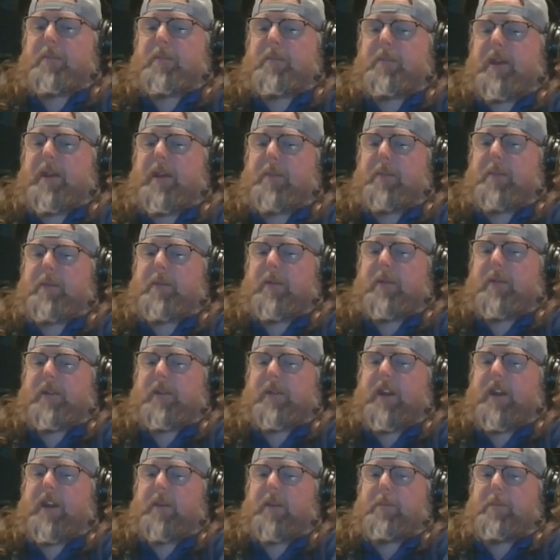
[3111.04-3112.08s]
Pip or
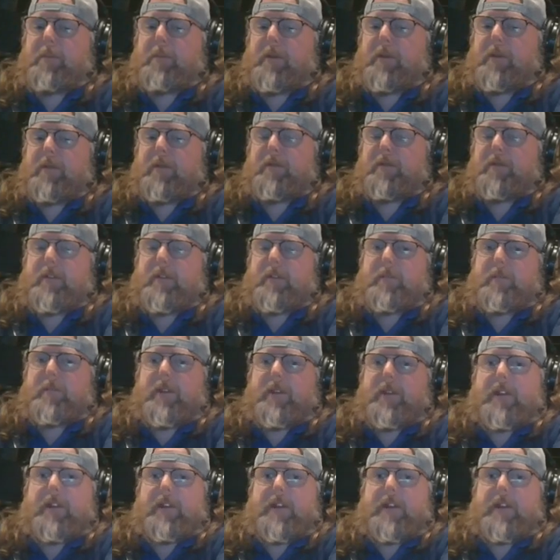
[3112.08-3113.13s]
Kip or something
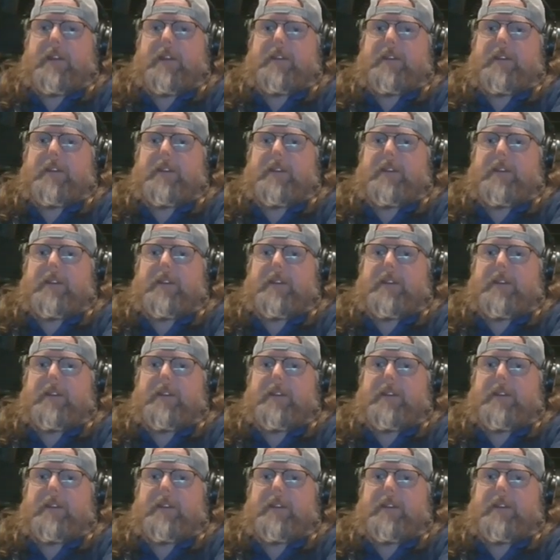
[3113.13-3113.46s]
like that.